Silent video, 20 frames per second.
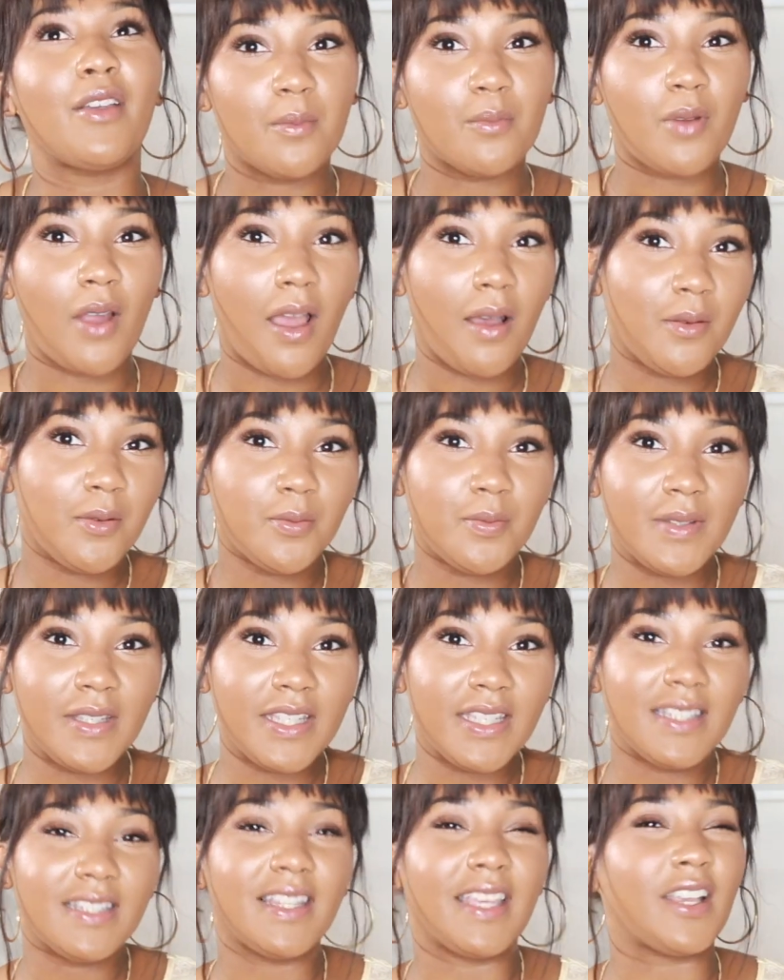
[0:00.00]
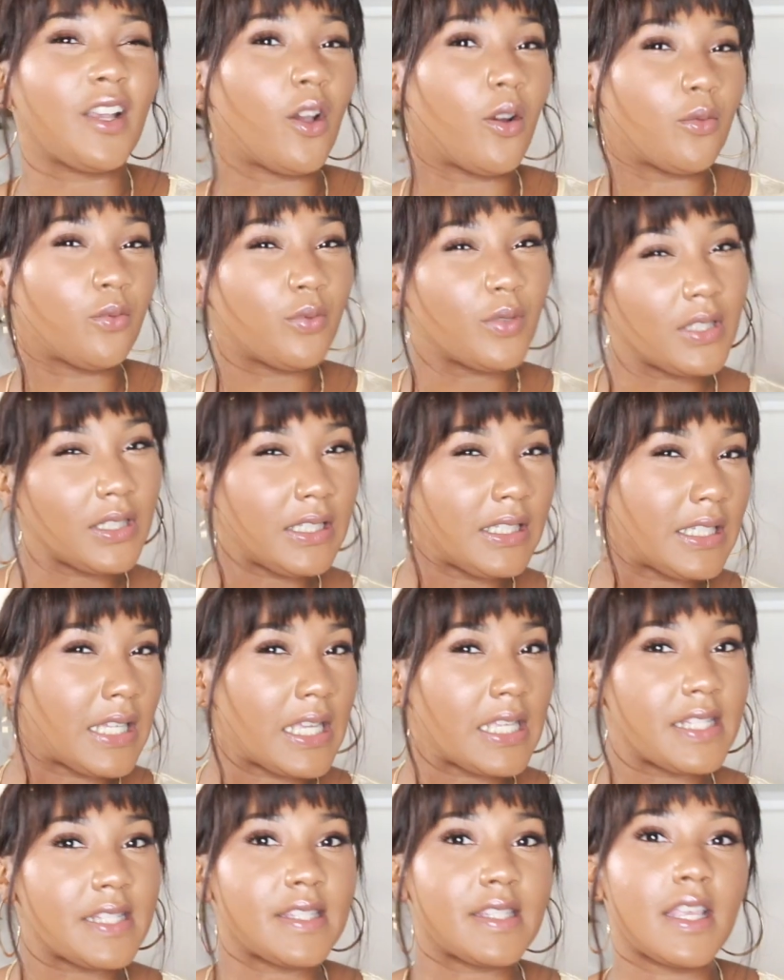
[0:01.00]
Probably like a really
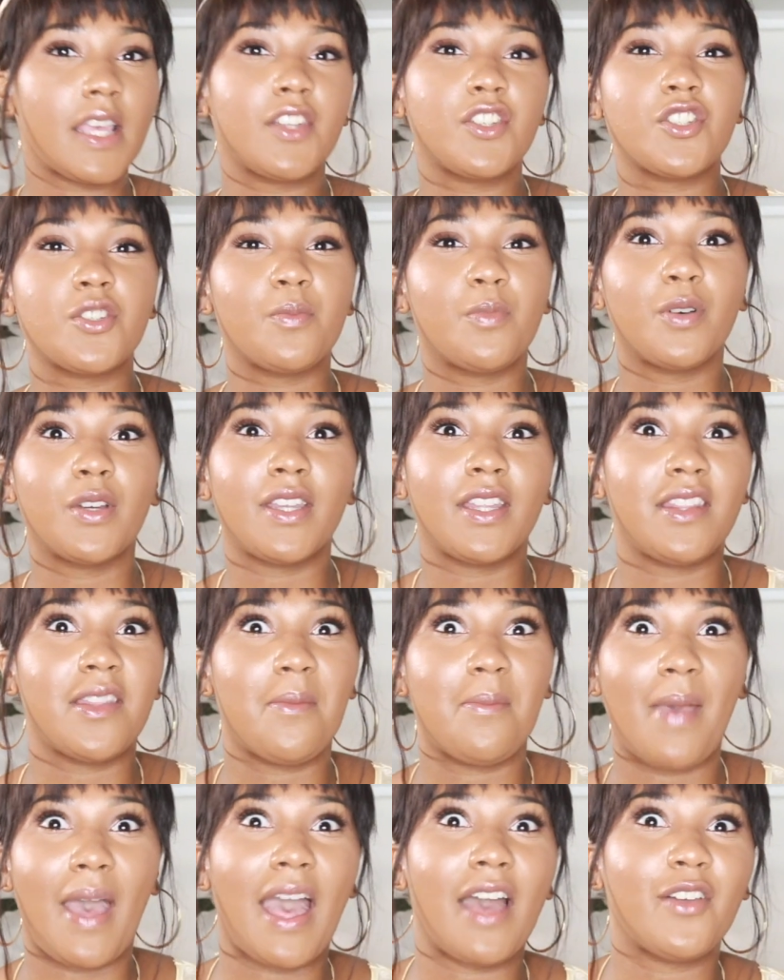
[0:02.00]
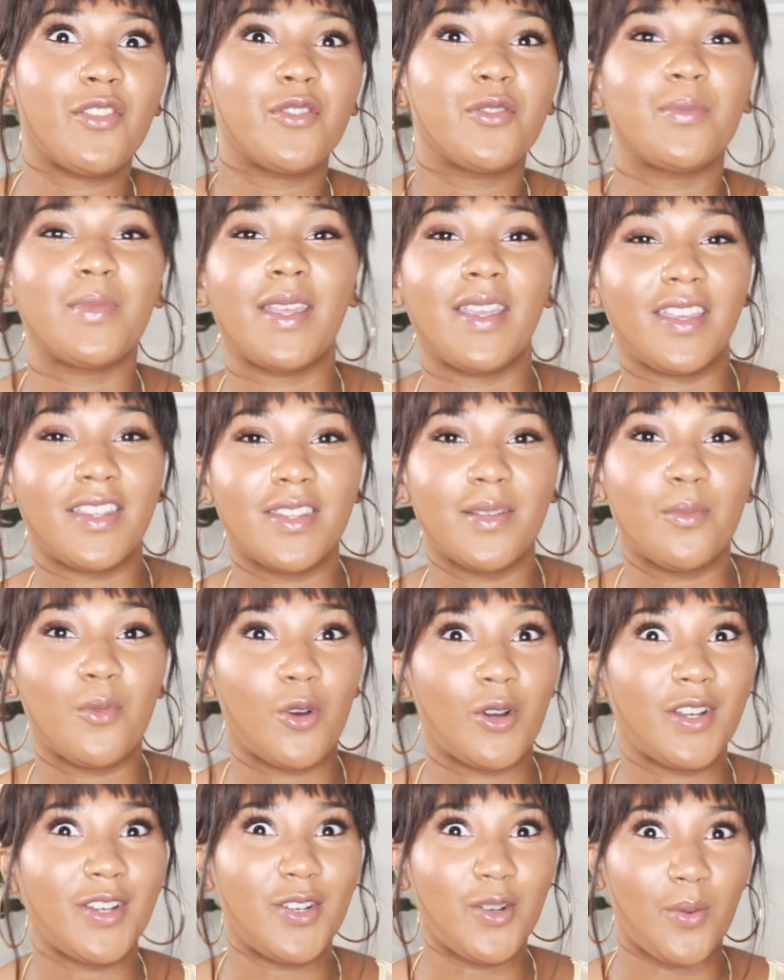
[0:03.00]
nice scent to put in the bathroom like in the
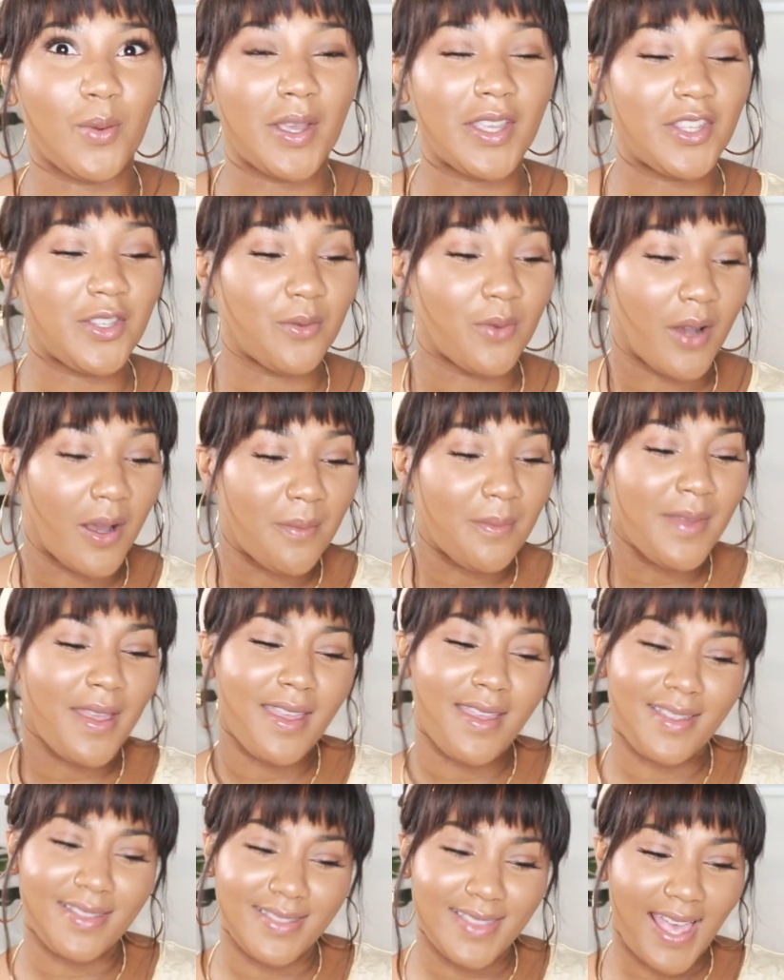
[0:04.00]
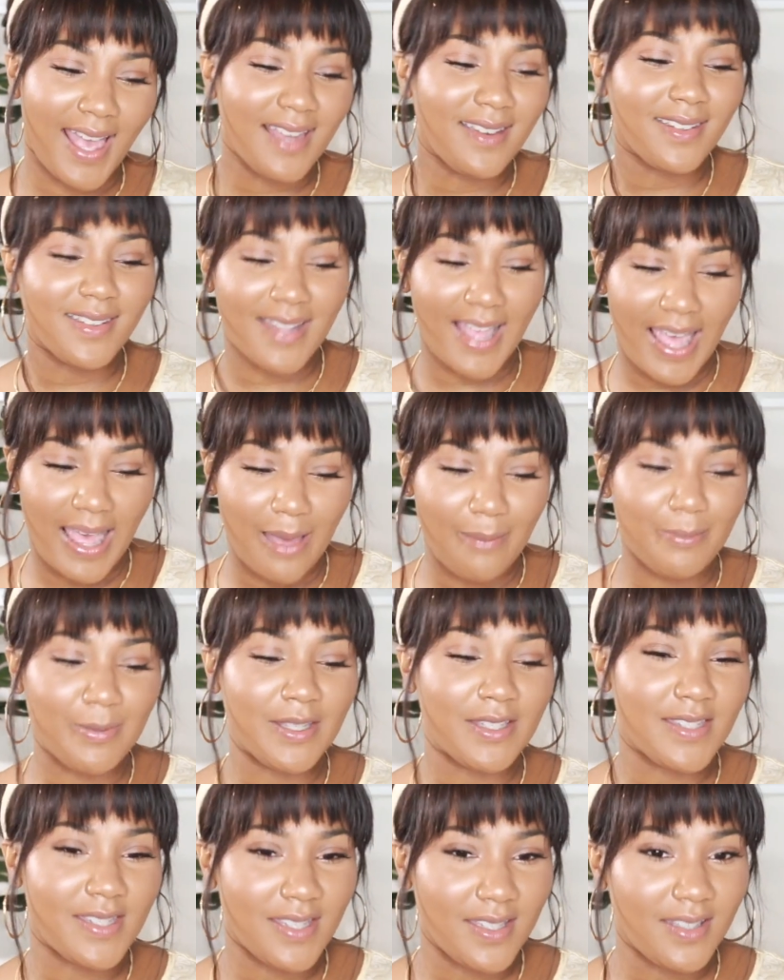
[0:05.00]
morning to wake you up. That and the
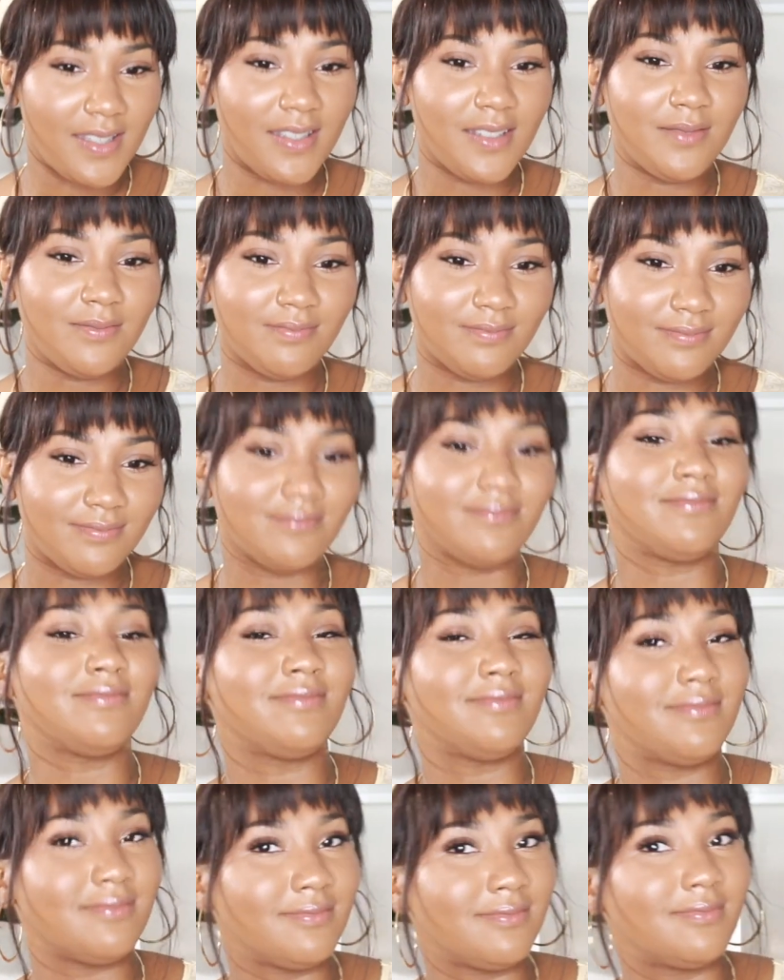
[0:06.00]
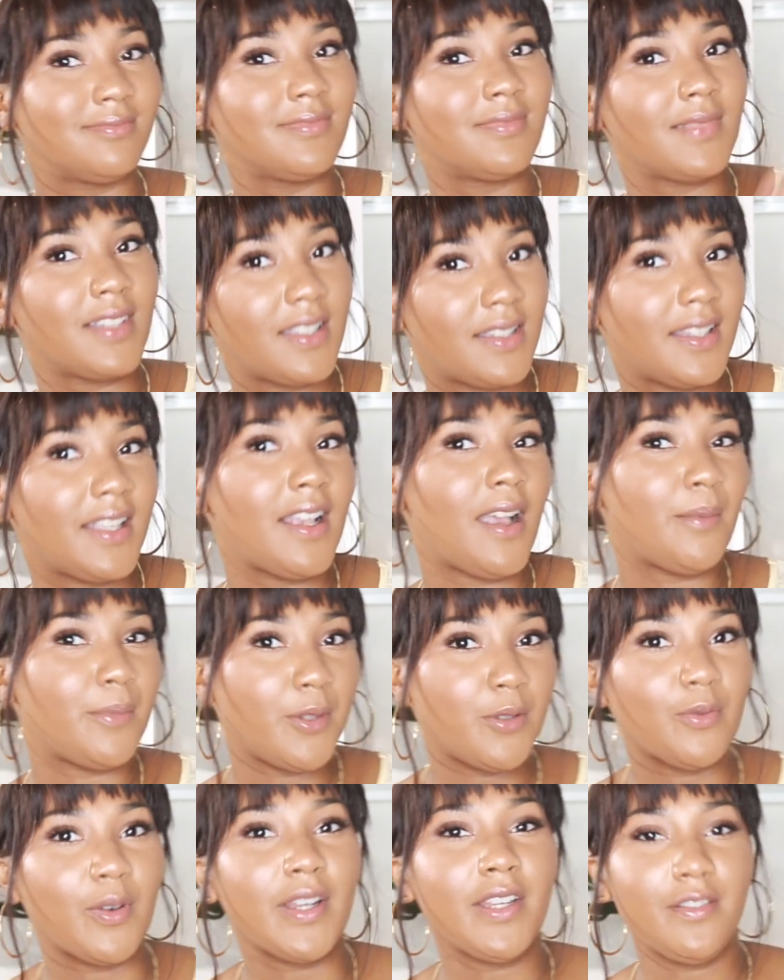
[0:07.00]
happy tea, they got
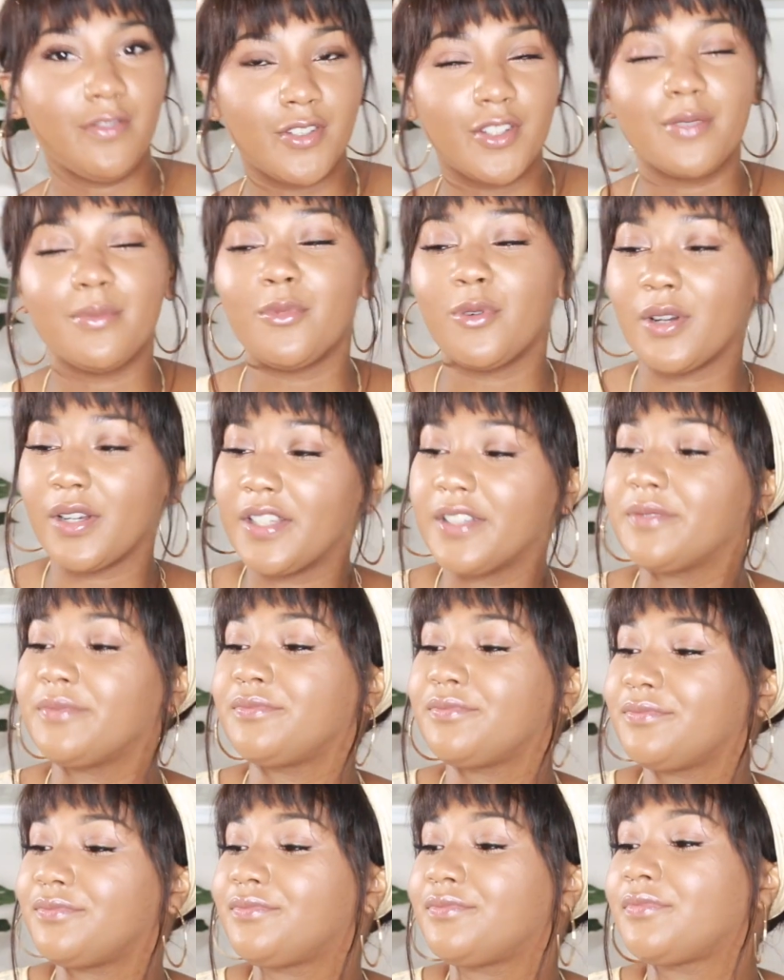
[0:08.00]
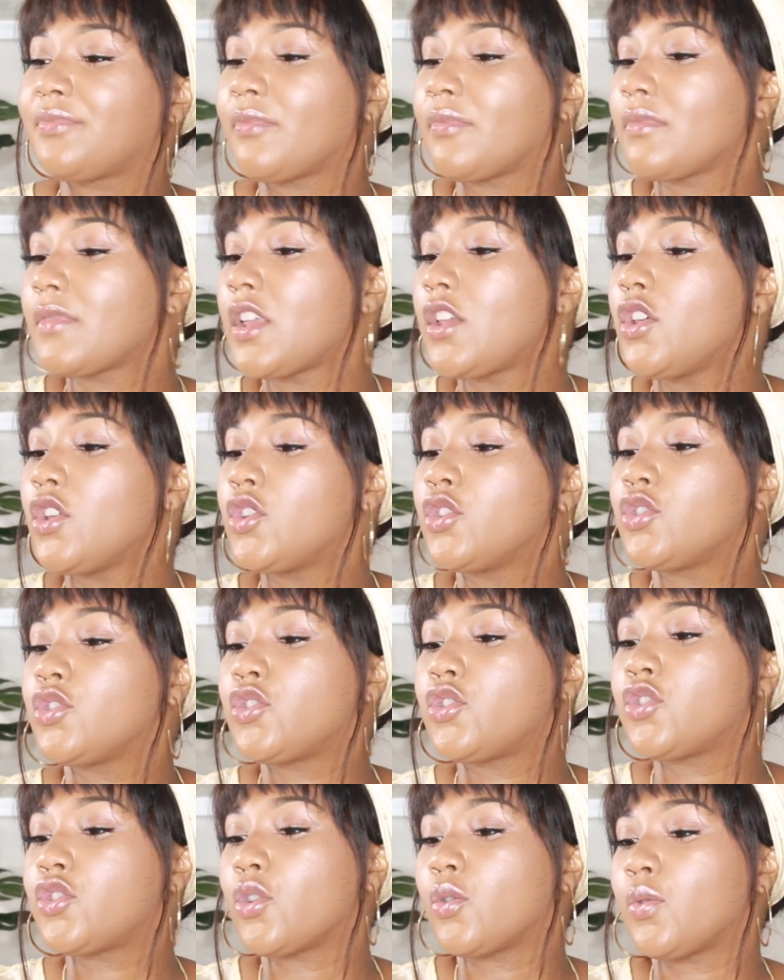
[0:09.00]
me ready for the morning.
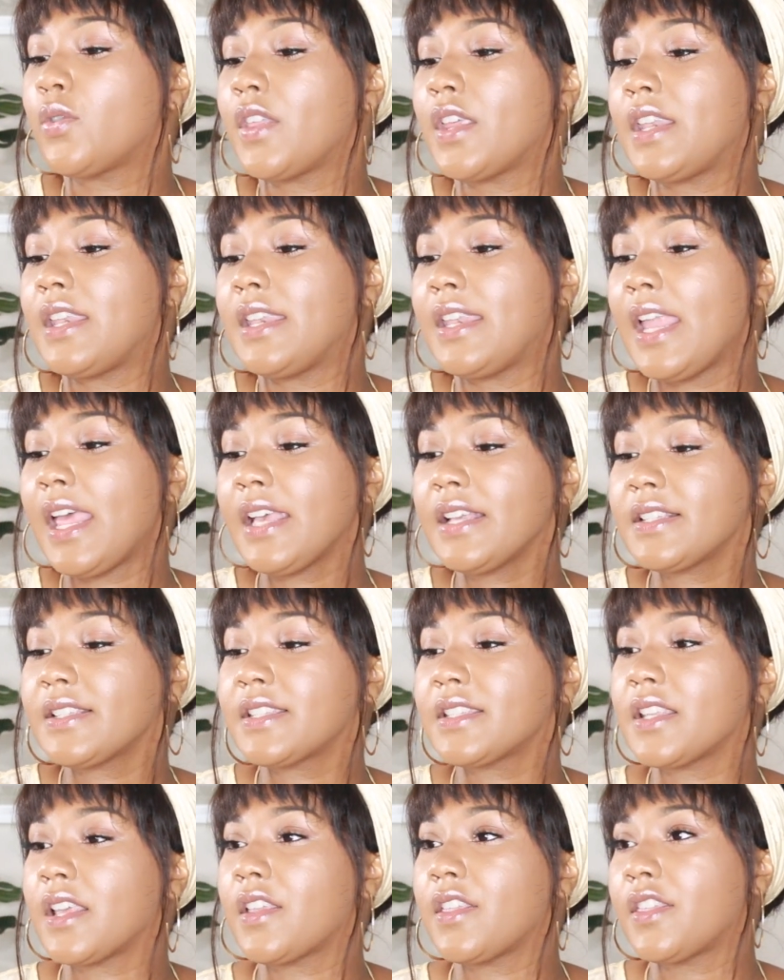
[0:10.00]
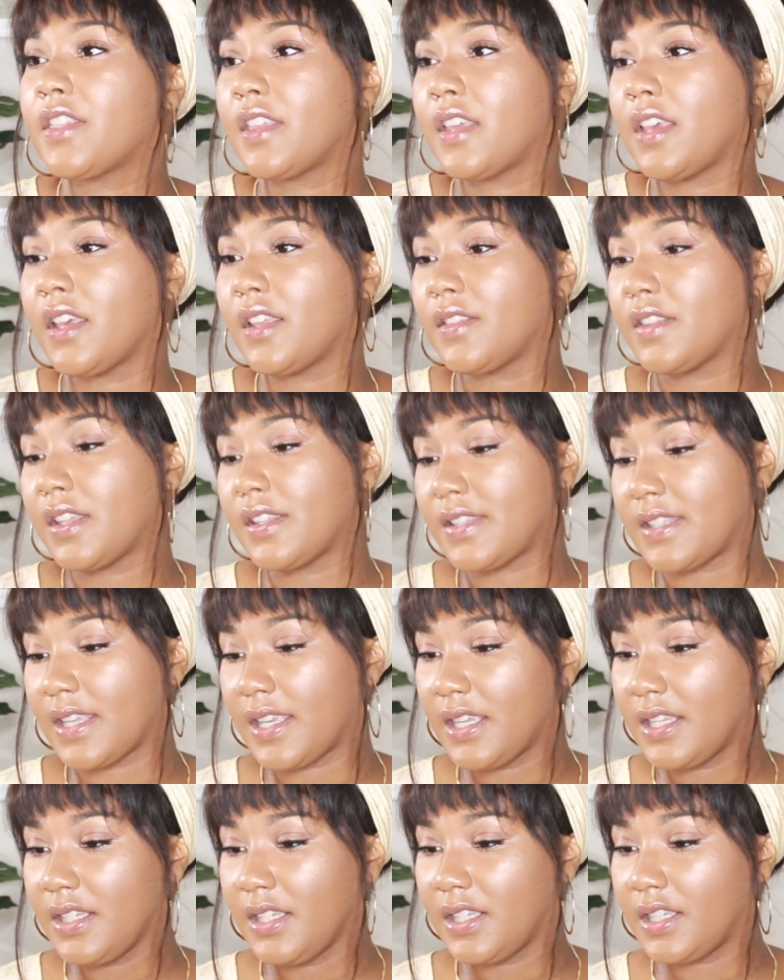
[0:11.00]
So the next thing that's
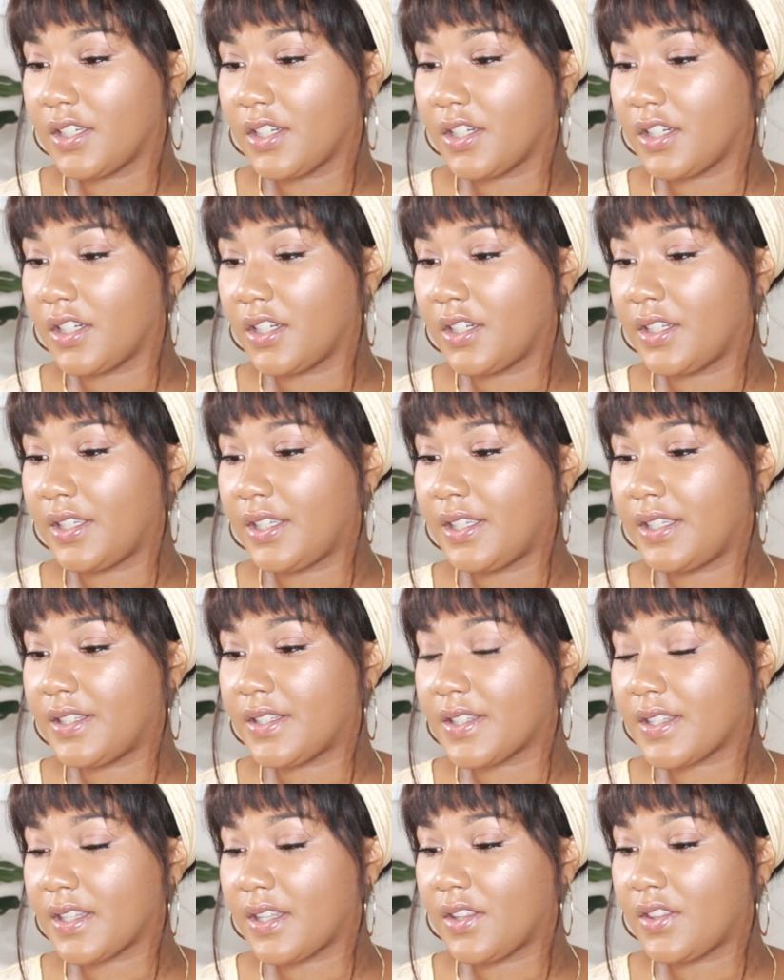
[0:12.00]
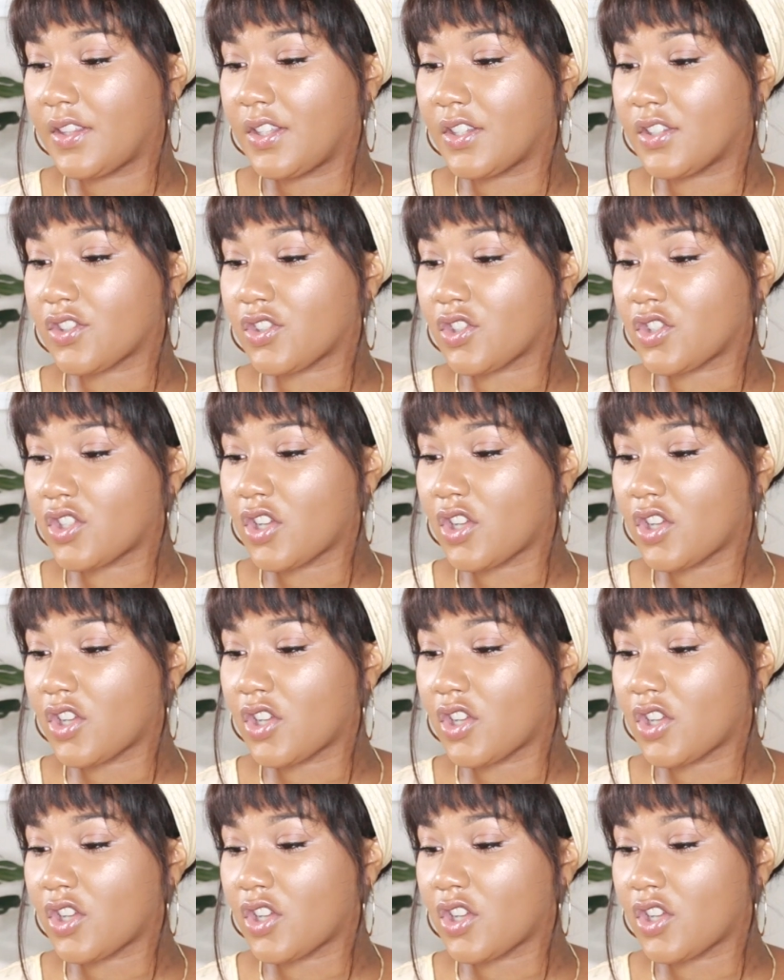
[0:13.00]
in here is this